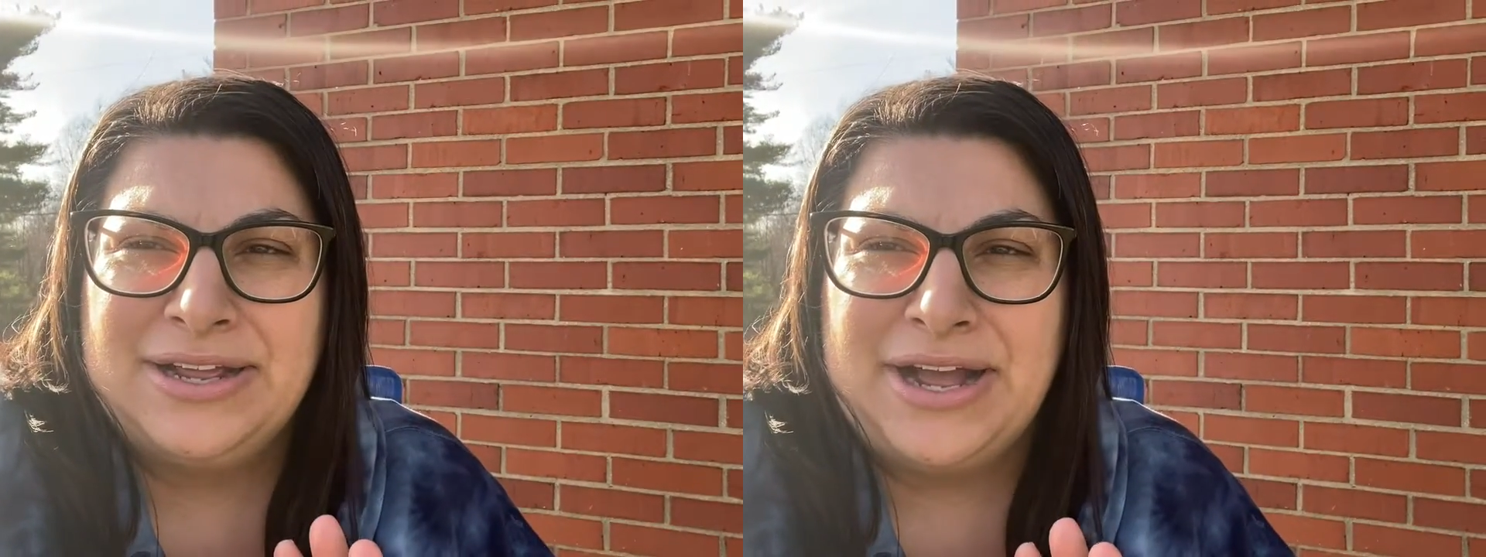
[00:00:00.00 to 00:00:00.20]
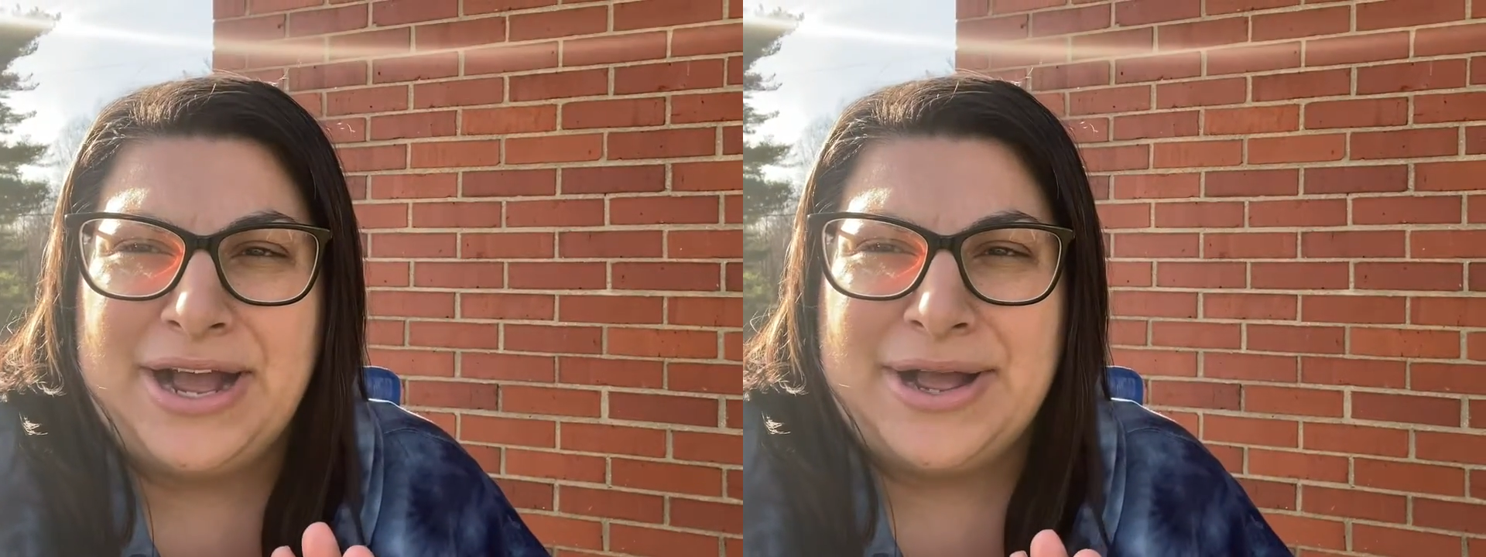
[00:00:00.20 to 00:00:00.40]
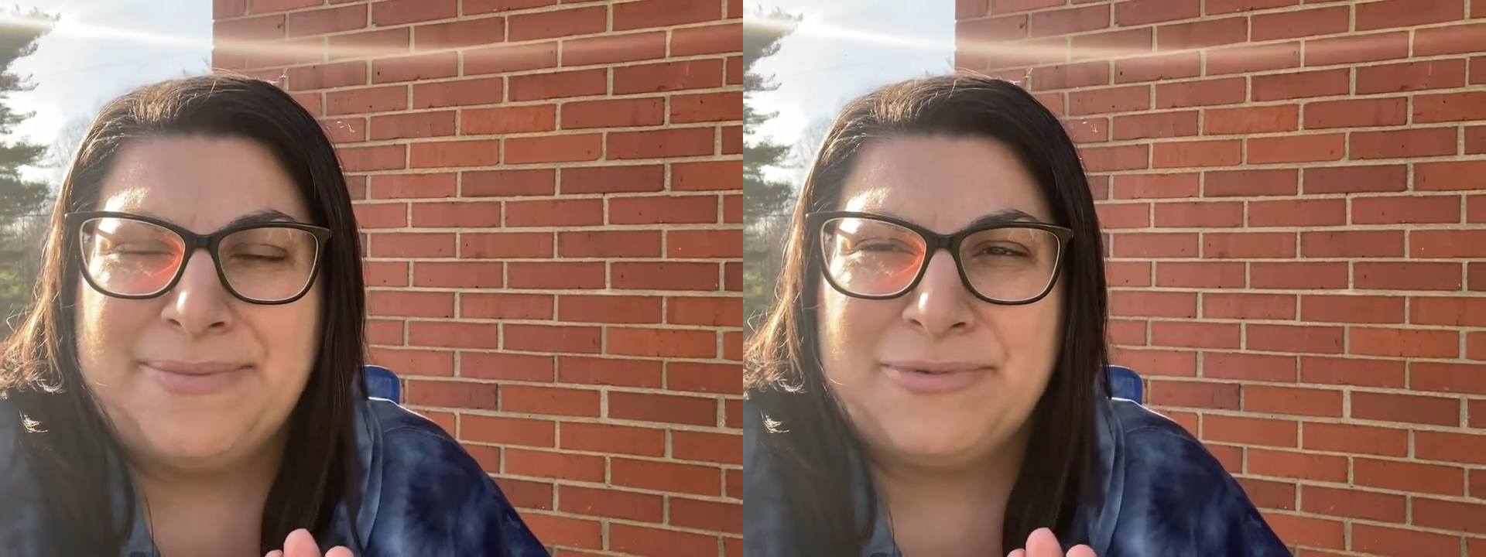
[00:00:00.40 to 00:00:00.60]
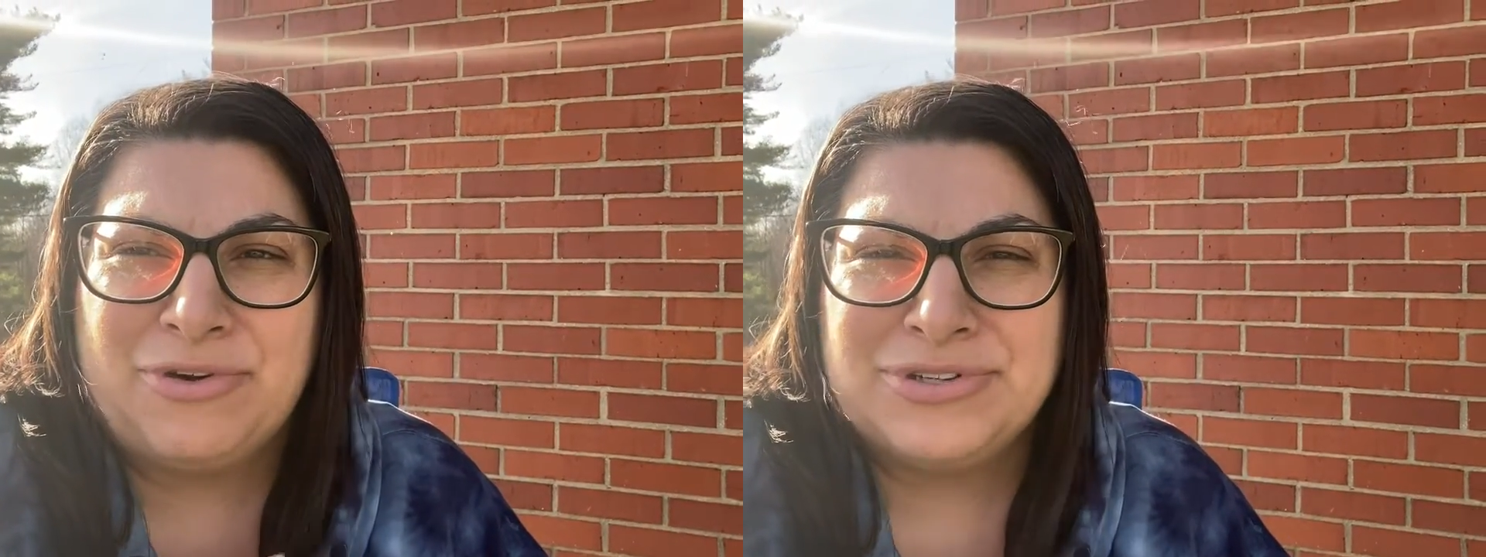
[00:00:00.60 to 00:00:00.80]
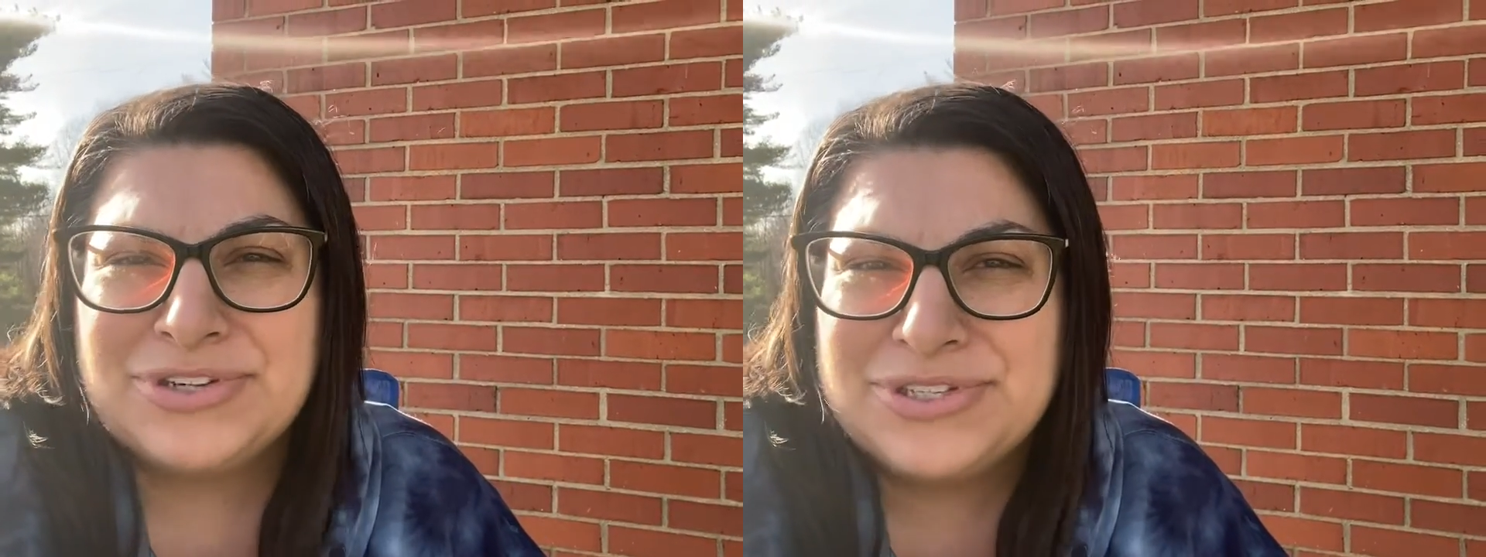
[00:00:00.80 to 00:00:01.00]
um,
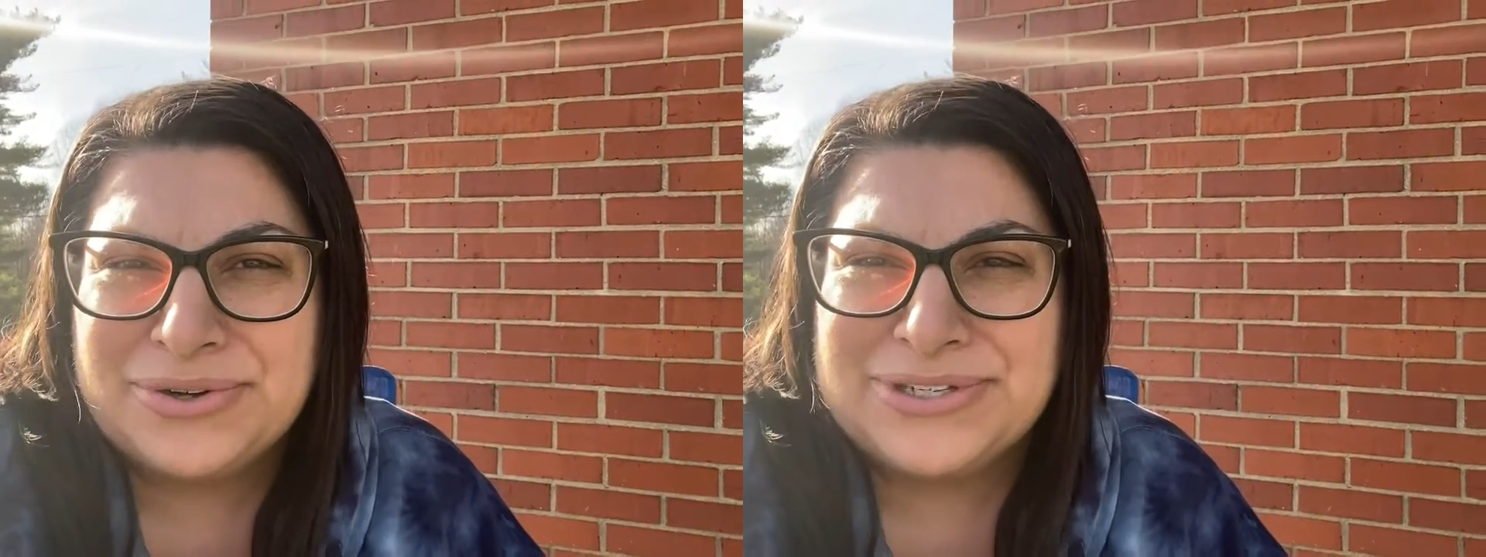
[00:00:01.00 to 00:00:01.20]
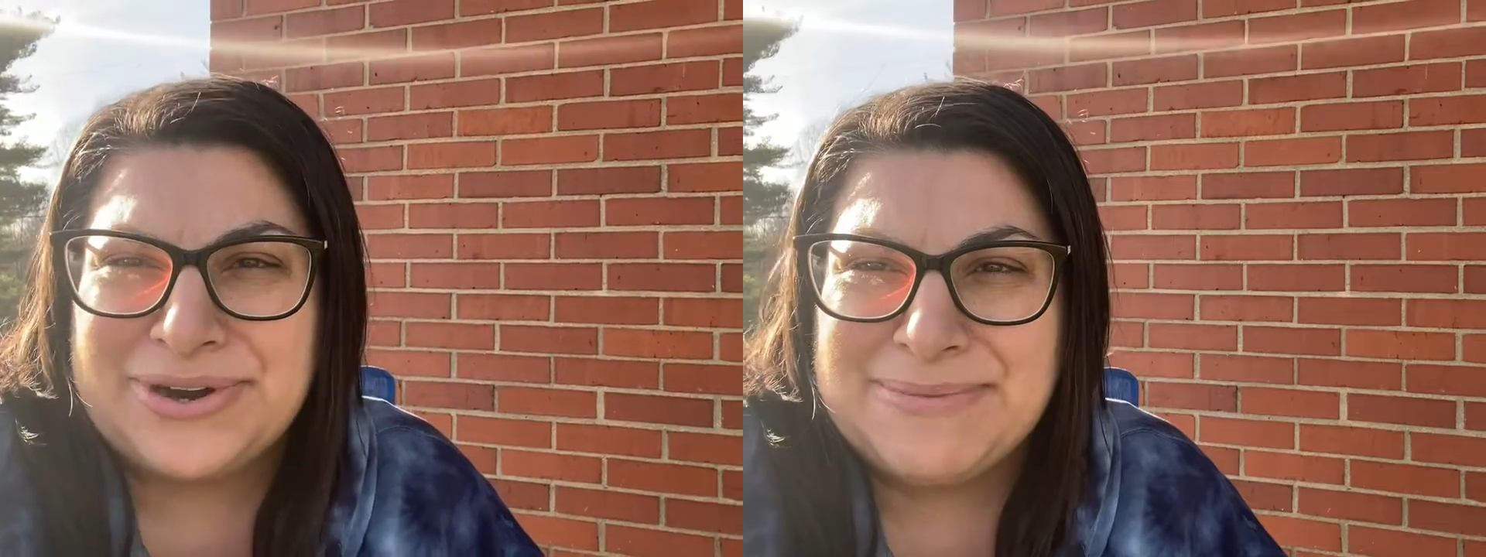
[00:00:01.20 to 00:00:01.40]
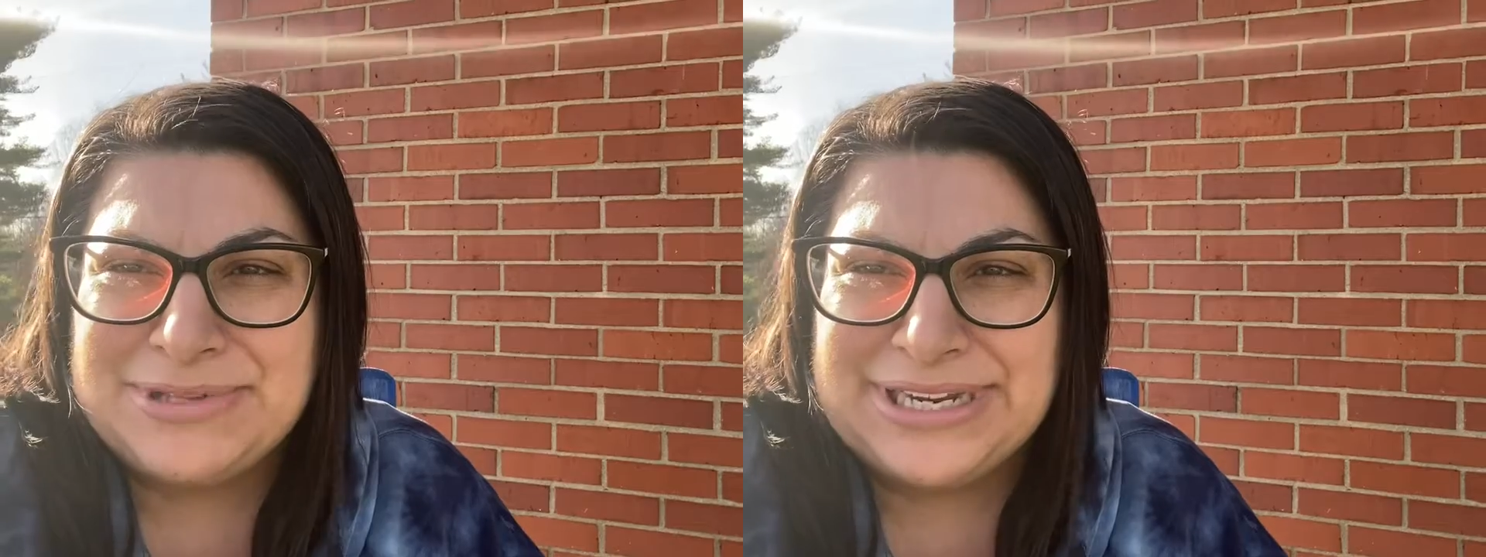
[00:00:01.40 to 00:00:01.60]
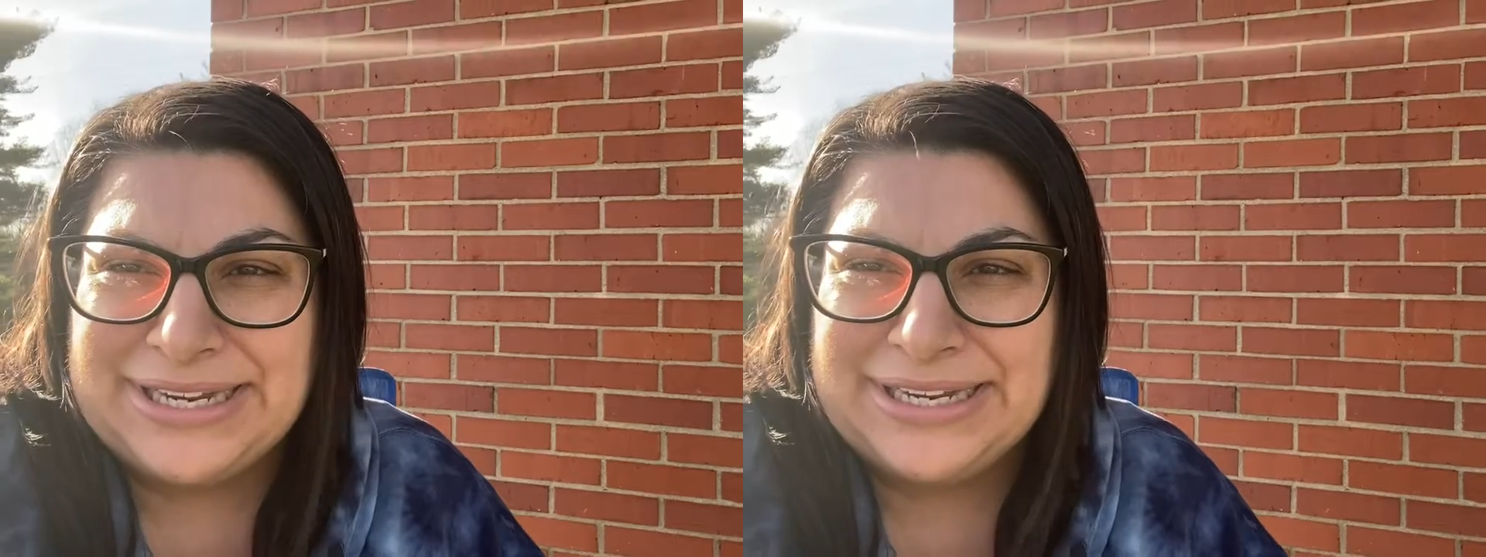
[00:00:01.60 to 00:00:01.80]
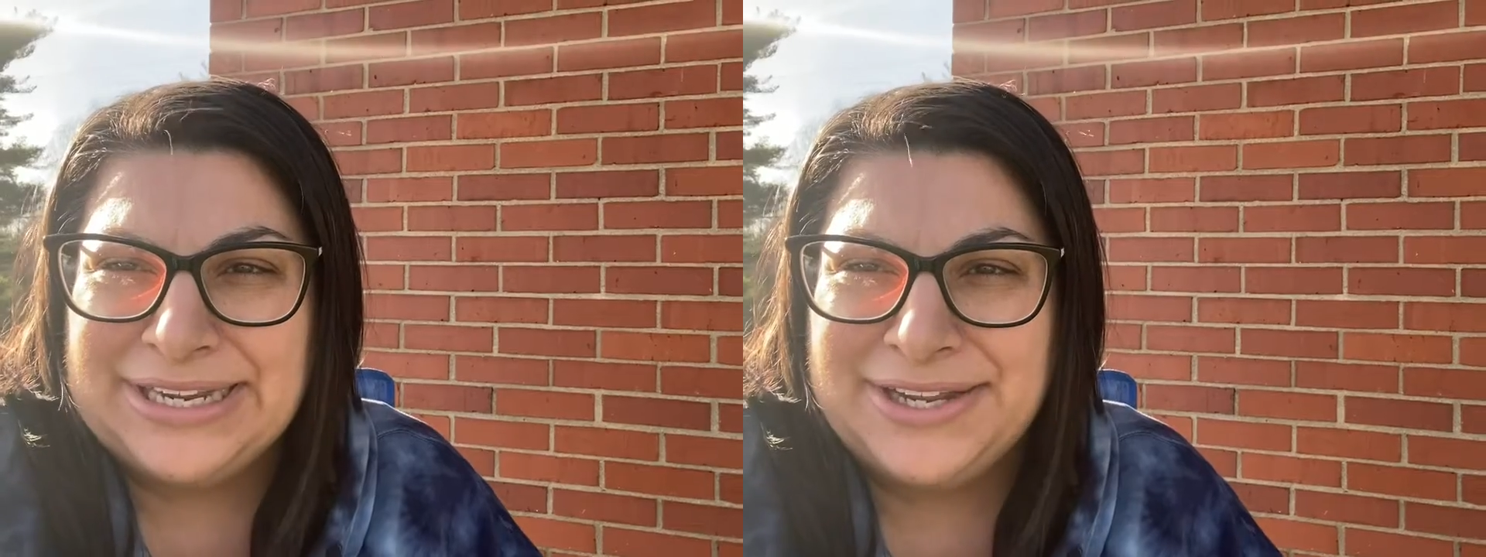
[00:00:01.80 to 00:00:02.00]
grocery stores are empty,